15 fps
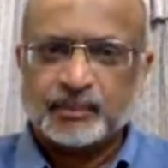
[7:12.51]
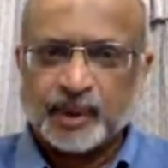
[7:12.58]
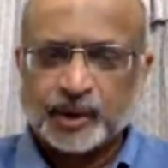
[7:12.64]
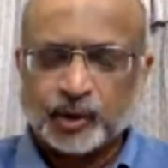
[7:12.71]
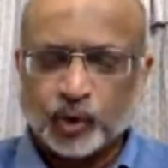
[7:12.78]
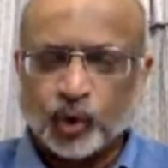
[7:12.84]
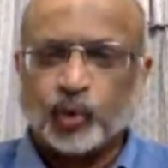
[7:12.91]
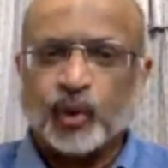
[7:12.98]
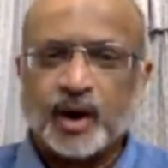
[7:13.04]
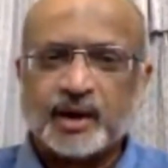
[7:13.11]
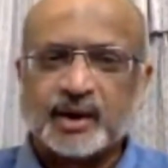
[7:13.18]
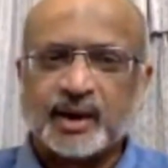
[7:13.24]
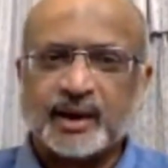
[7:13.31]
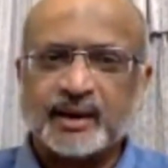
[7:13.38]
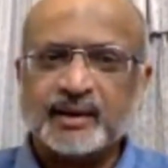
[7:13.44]
but
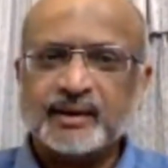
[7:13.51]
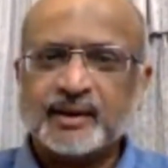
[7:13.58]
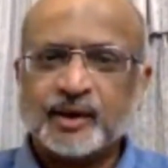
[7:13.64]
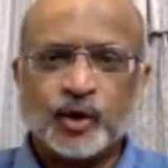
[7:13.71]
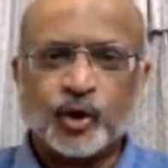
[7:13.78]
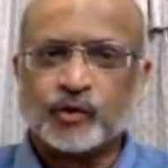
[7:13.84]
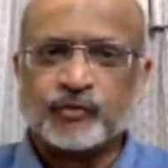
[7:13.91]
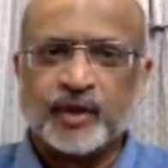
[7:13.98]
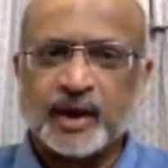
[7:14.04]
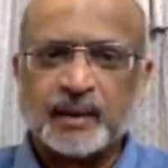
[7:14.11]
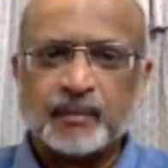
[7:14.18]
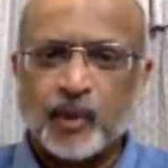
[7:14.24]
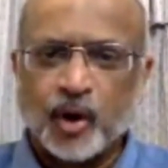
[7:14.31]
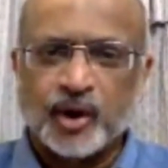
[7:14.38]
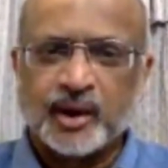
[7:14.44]
overtly look very
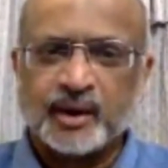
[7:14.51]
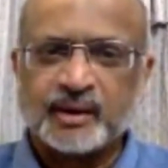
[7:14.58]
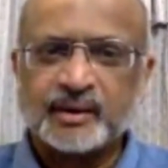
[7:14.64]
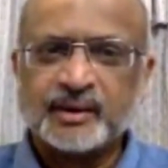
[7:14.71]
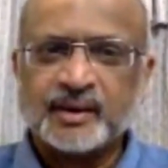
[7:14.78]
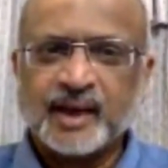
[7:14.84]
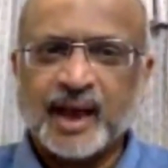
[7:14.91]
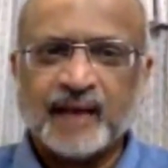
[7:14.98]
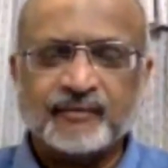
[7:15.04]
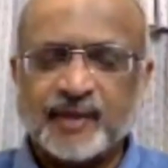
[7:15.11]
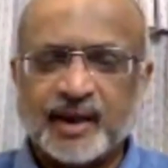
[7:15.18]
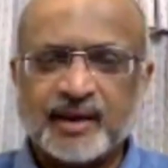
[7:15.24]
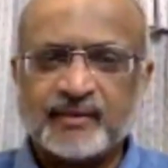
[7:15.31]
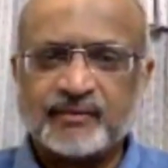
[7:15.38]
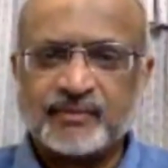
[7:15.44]
modern and
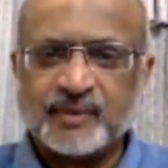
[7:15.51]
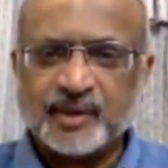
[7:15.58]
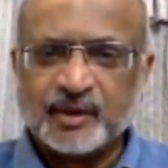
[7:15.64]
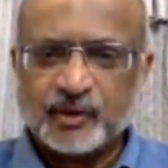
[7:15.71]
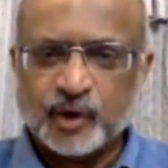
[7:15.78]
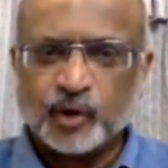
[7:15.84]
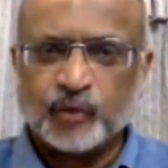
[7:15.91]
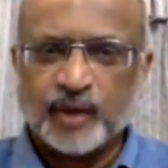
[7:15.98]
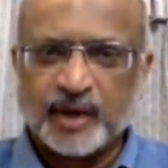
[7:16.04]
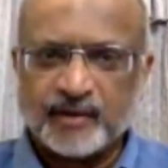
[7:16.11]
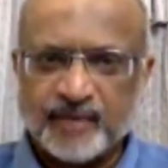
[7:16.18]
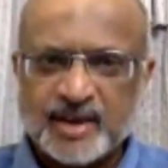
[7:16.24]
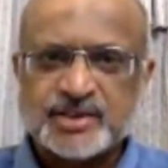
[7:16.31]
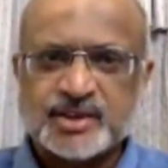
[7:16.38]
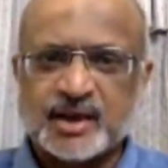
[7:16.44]
very
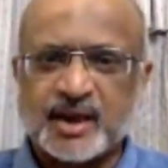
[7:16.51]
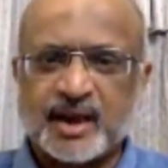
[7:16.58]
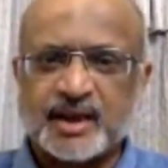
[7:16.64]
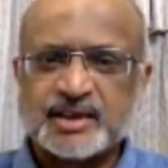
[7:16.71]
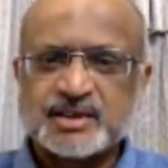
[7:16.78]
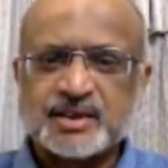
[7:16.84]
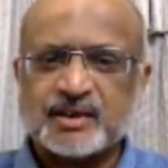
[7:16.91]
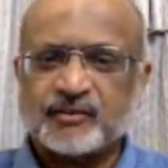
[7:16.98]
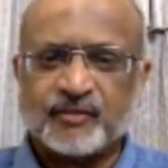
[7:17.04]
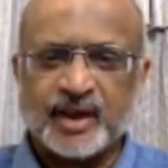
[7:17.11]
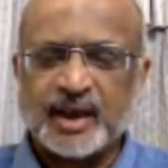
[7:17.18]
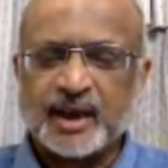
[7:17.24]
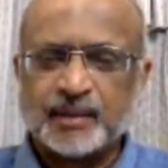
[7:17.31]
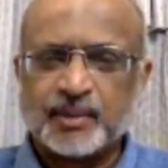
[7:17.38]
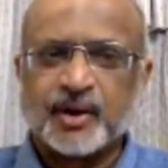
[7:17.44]
westernized, very
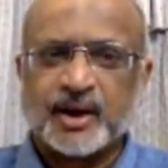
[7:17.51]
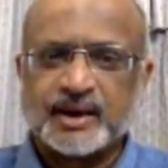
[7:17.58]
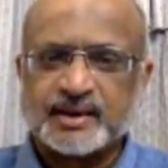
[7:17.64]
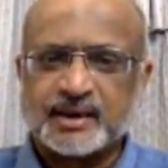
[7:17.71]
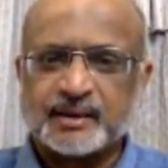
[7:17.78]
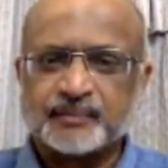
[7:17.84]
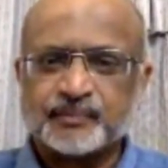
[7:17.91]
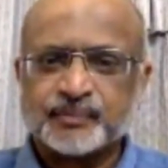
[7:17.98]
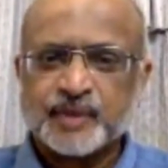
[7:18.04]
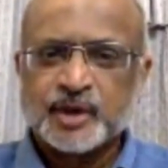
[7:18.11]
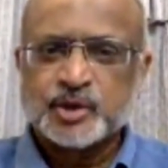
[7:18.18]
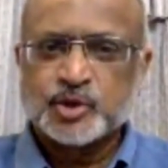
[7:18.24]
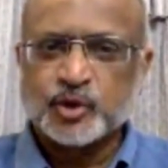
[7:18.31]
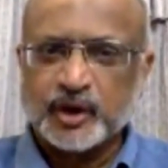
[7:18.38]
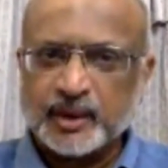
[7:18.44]
liberated.
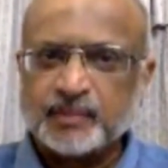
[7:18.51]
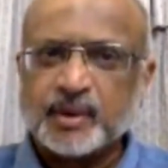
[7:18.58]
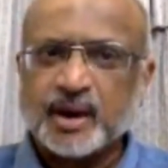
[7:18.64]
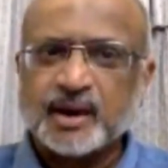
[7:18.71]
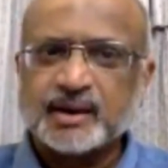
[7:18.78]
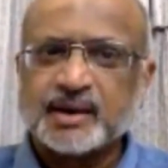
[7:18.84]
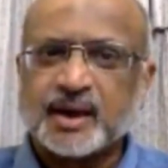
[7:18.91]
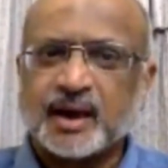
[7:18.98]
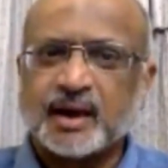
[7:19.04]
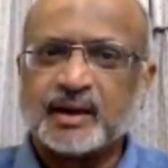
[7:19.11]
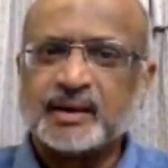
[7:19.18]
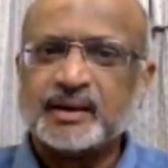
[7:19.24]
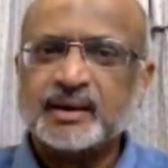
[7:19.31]
So Imran Khan